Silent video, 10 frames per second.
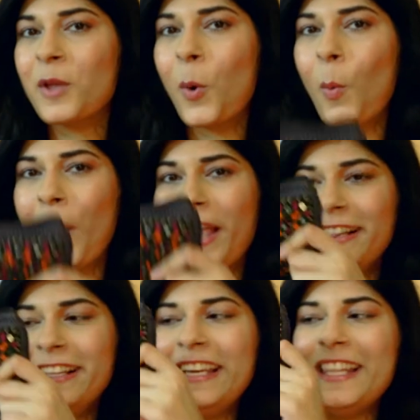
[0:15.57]

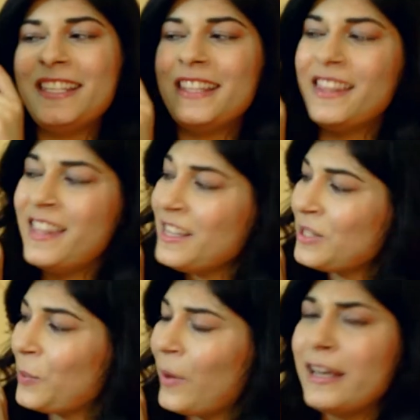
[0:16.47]
Well, it's
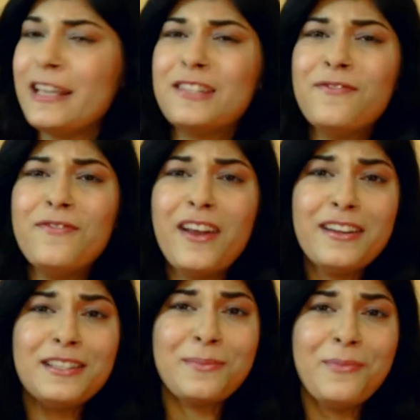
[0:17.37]
this one. It's
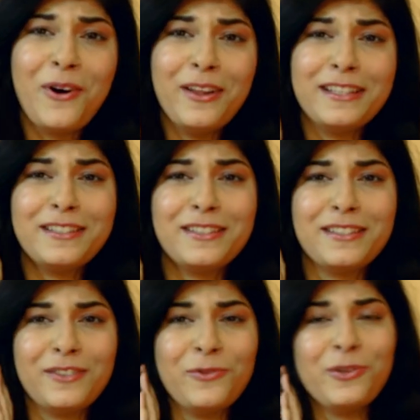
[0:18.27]
very small, it's
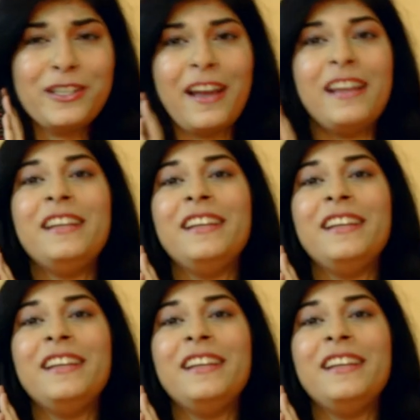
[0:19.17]
so tiny,